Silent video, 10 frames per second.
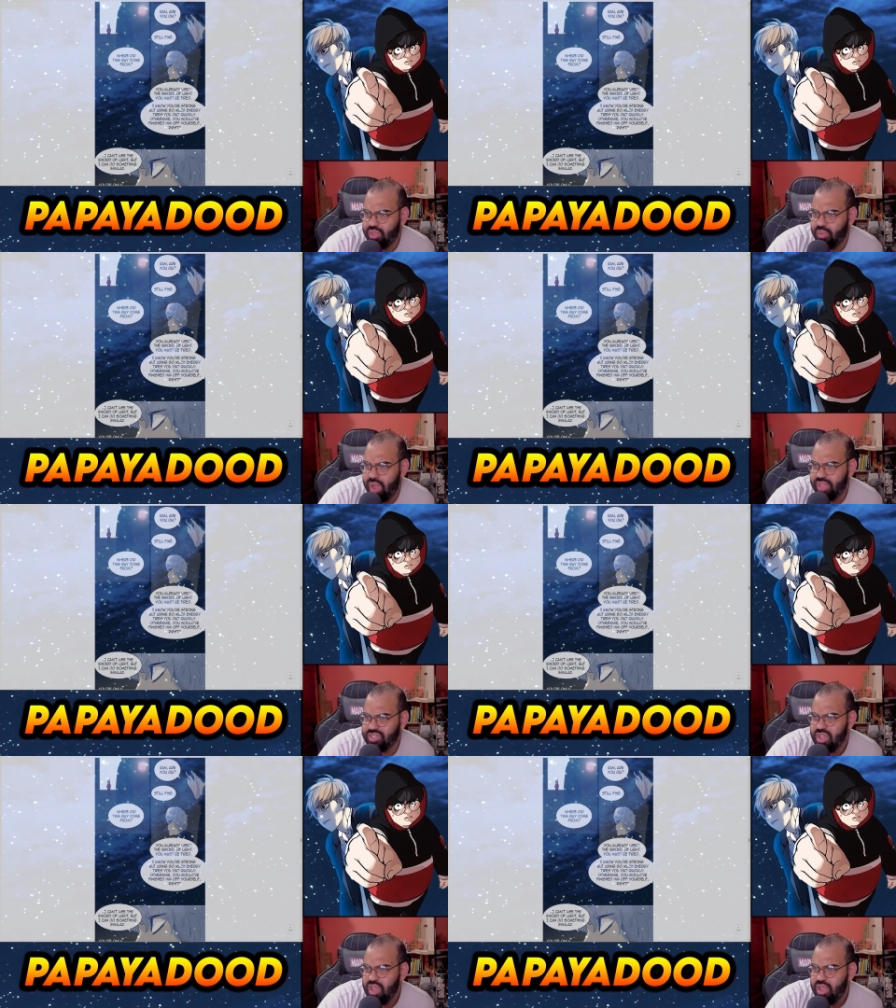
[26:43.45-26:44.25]

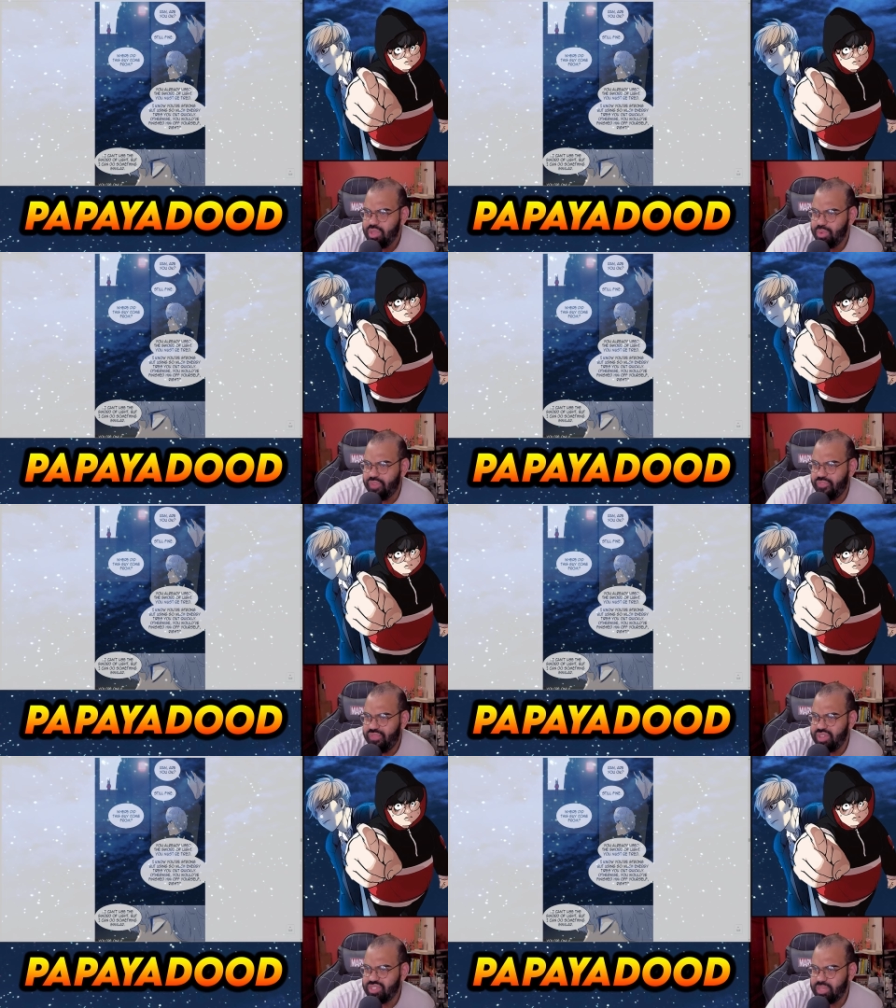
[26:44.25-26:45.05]
Otherwise, would have
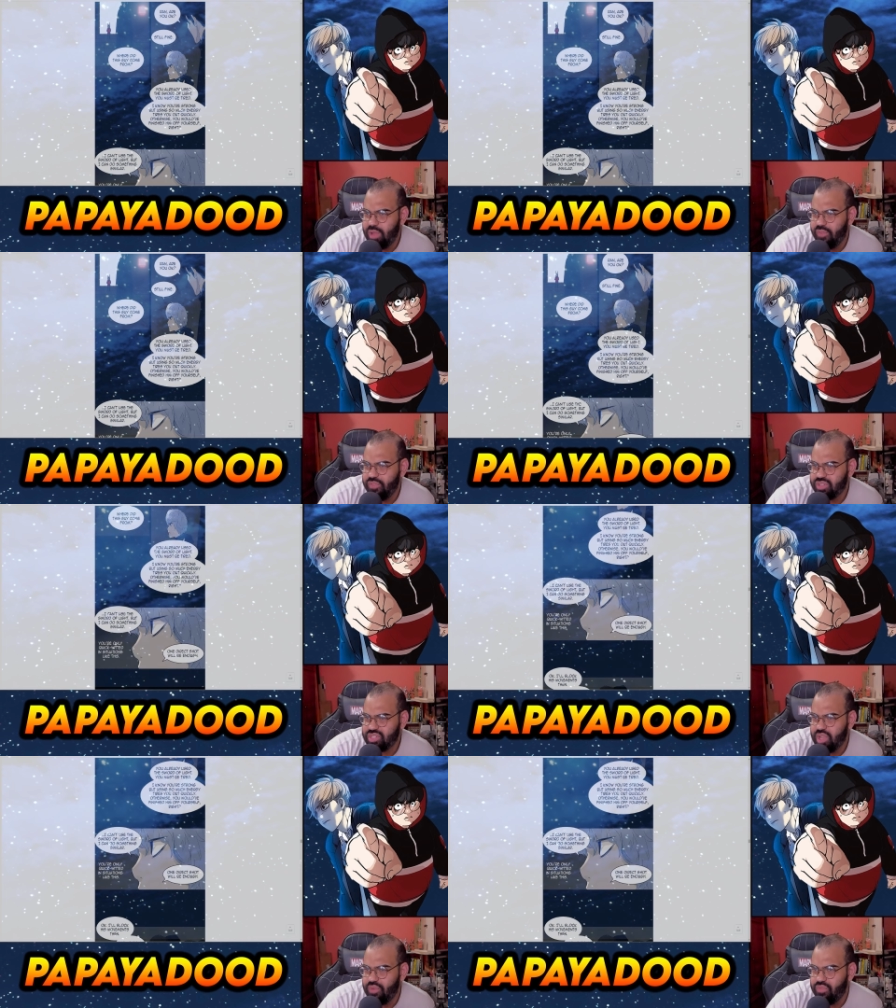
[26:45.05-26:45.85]
finished him off
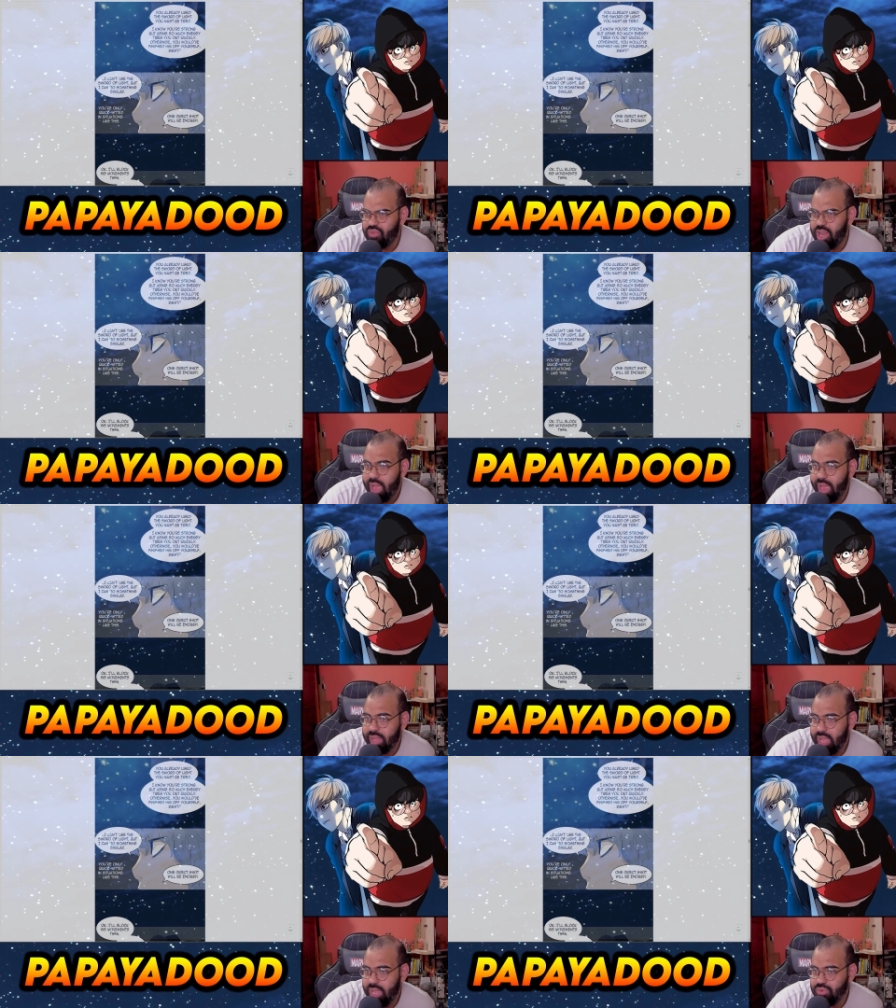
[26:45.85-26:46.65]
yourself, right? I
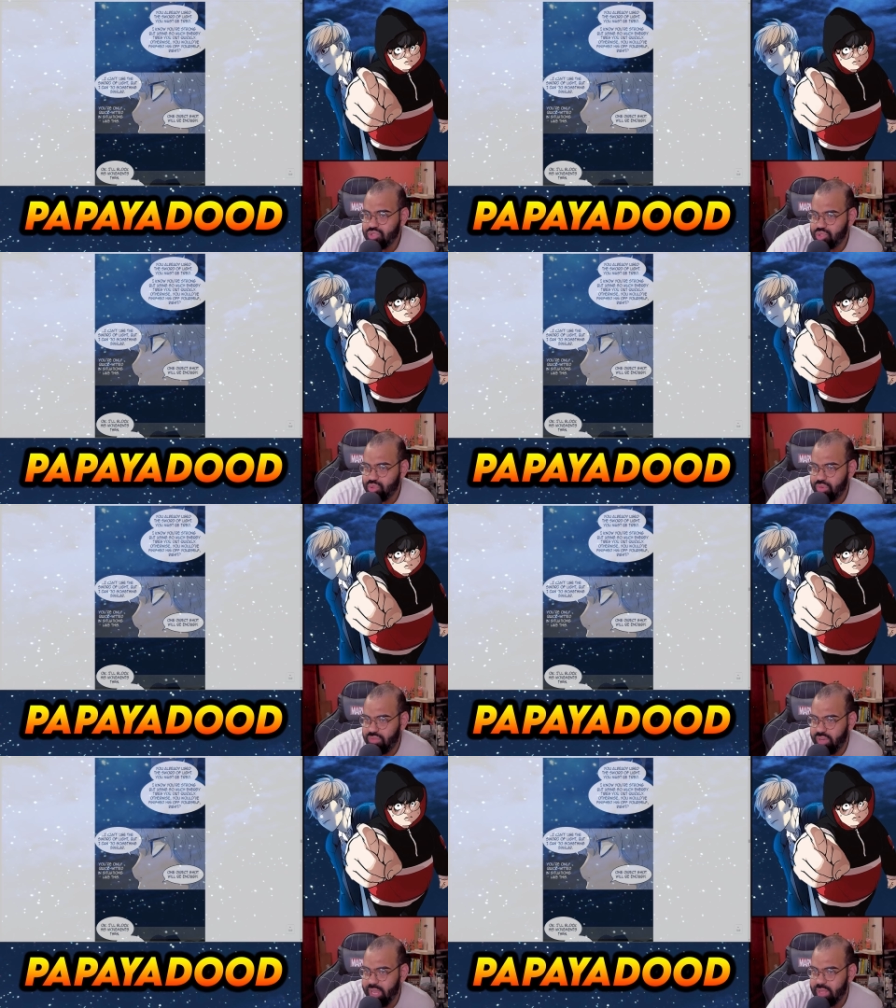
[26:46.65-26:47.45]
can't use a sword
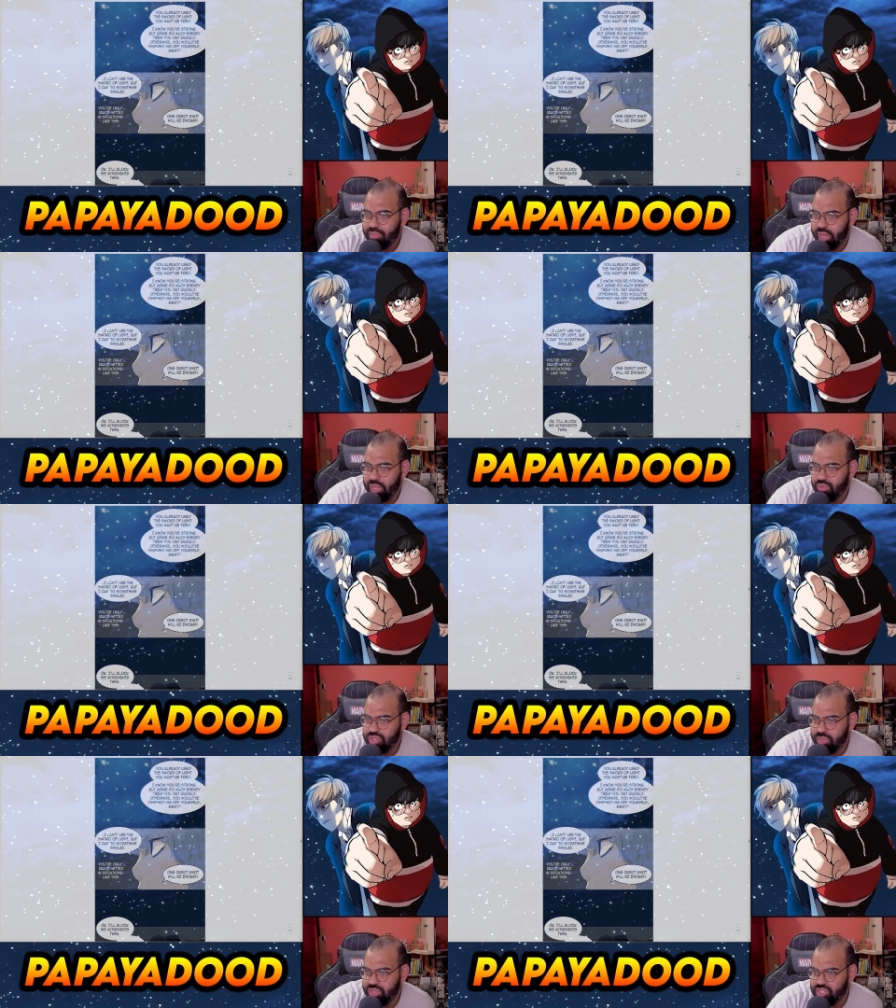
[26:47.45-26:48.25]
of light, but I can do
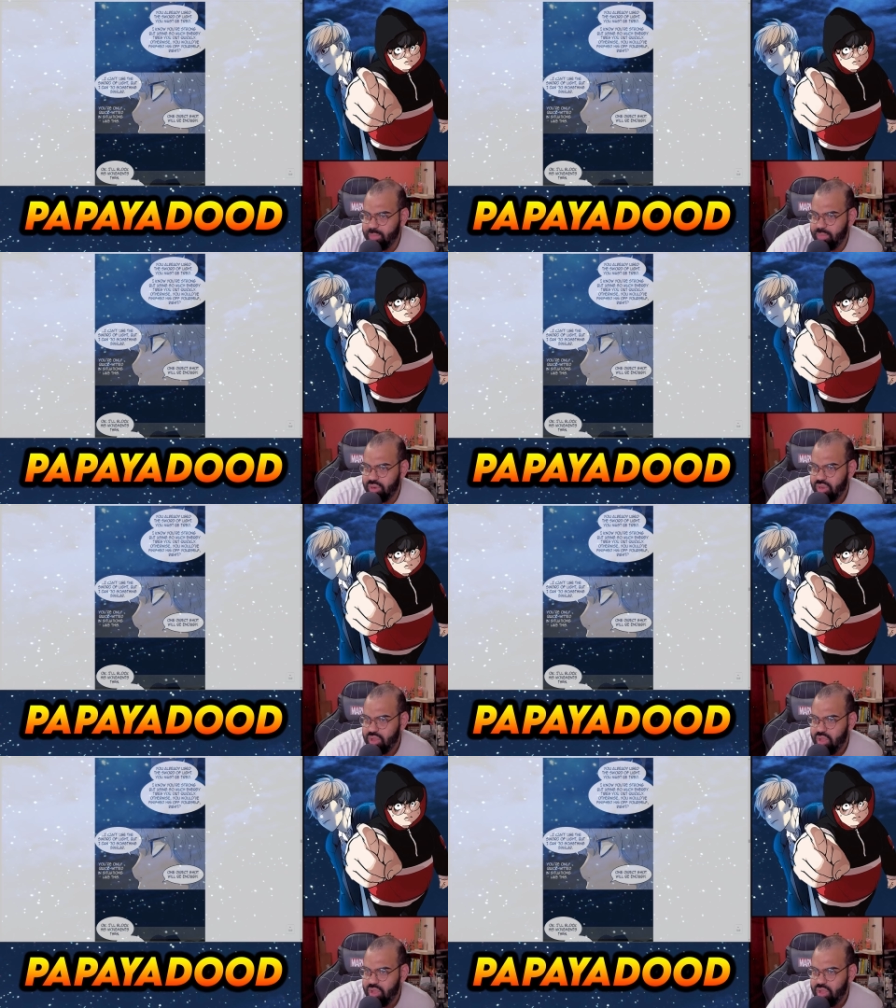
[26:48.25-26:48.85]
something similar.